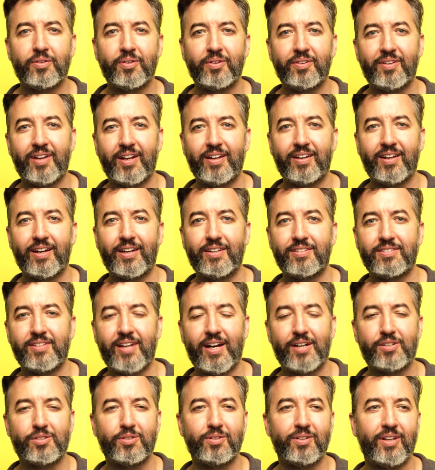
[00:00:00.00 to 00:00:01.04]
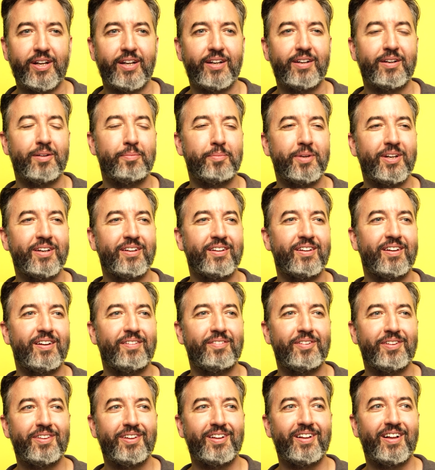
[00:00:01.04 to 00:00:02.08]
so it had nice natural light coming in and
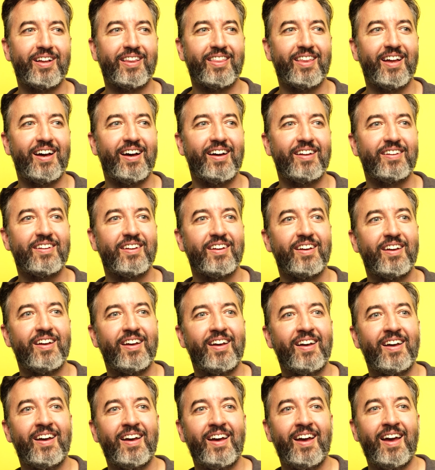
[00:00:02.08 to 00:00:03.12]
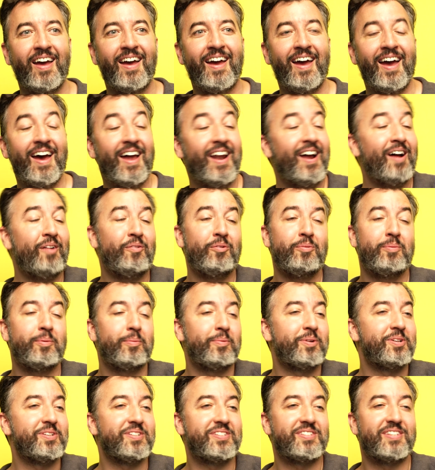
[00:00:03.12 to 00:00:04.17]
everything like that. And I
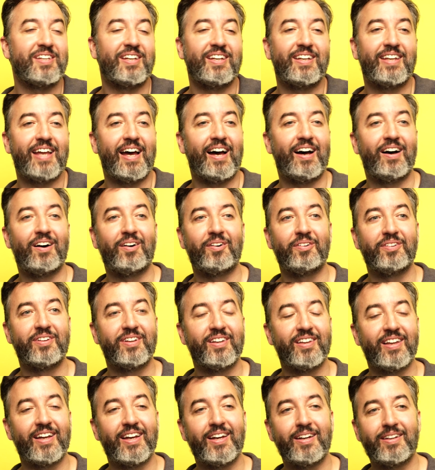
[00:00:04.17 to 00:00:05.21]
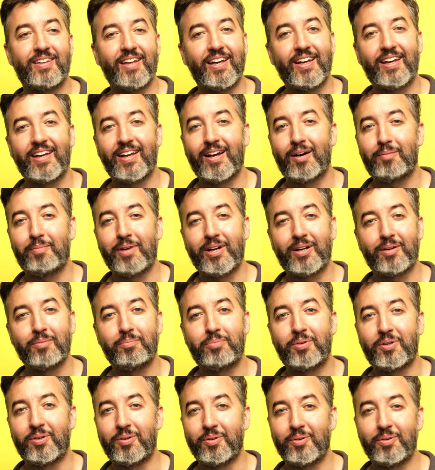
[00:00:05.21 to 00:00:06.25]
remember just sitting down and like taking out my
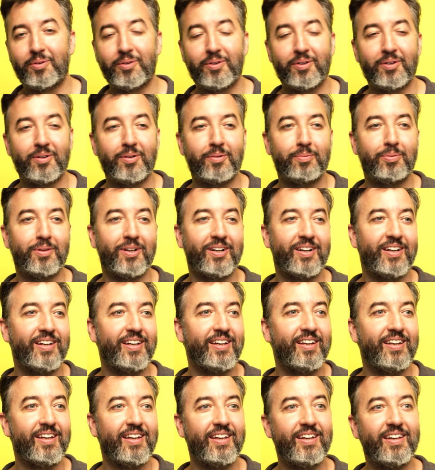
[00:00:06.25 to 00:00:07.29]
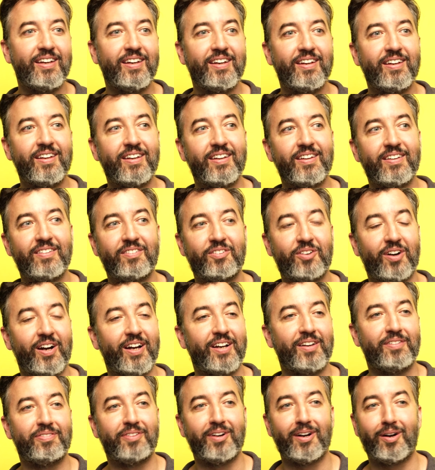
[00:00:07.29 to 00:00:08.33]
computer, plugging it in, and
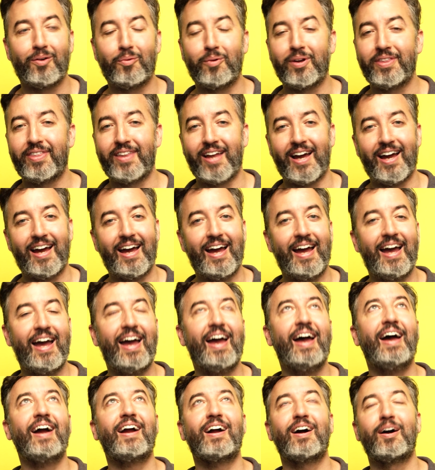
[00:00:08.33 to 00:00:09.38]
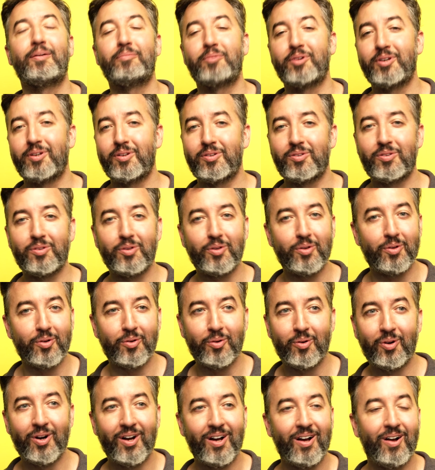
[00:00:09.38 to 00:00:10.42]
trying to figure out what the heck I'm going to
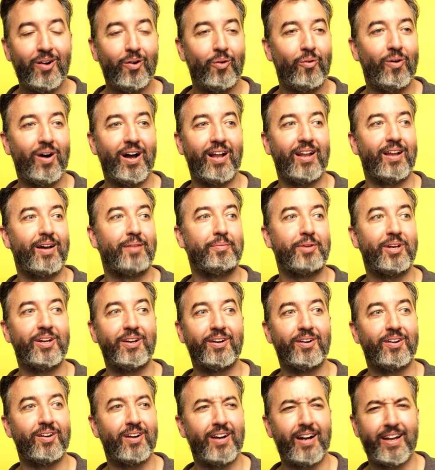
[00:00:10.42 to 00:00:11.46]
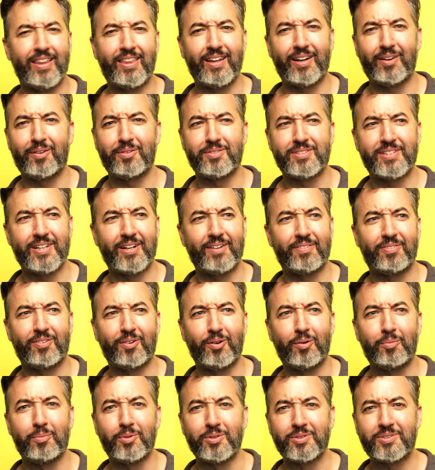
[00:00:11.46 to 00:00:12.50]
do while I'm here. I think I was there for
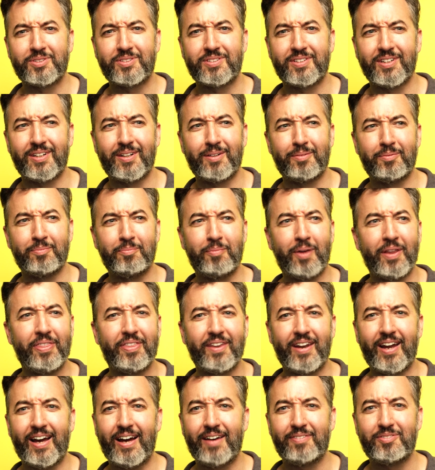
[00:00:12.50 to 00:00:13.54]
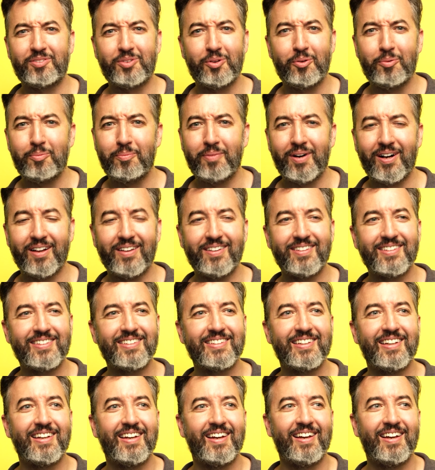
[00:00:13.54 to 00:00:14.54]
almost a month and a half, 2 months.